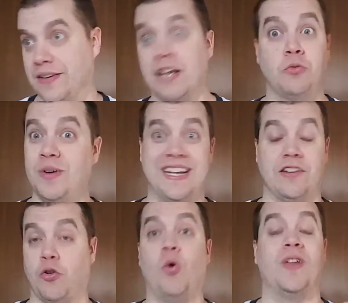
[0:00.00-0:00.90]
and that's one thing
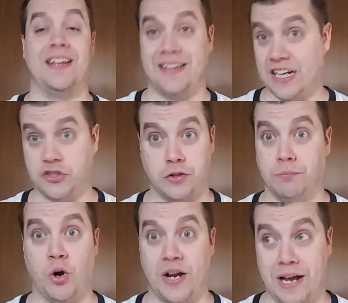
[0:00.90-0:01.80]
his whole election
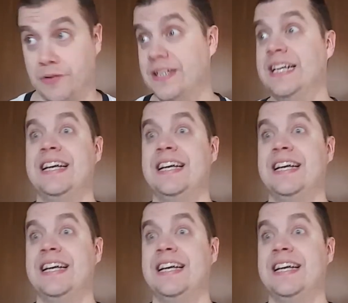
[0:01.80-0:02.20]
brought out,